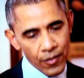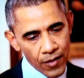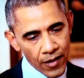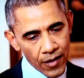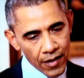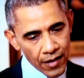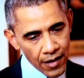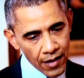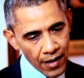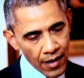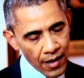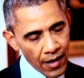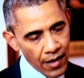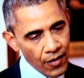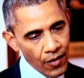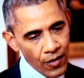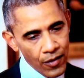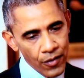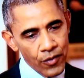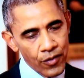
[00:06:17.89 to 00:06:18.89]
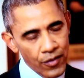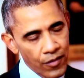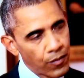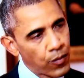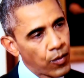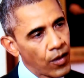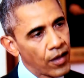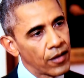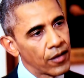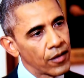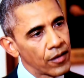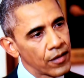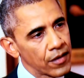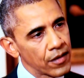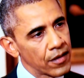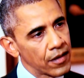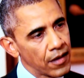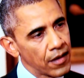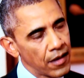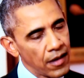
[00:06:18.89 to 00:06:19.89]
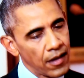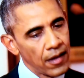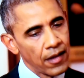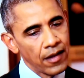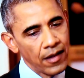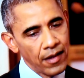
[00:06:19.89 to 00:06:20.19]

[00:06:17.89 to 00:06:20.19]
gathering and our use of predators